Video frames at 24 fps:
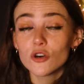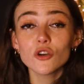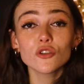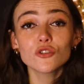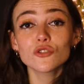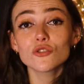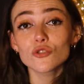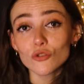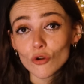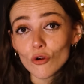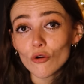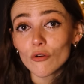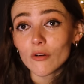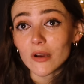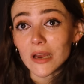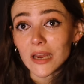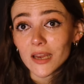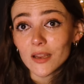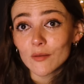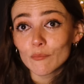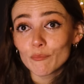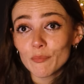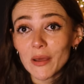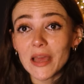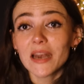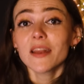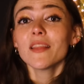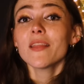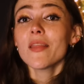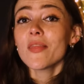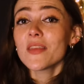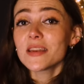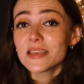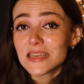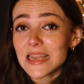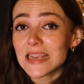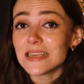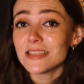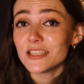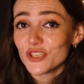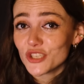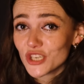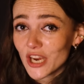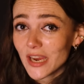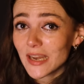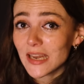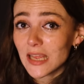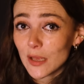Good story. Better than the Daisy
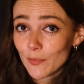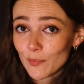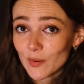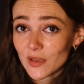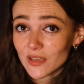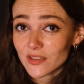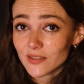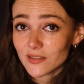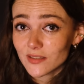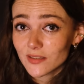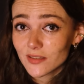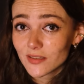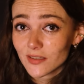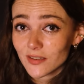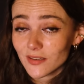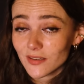Chain Hippies.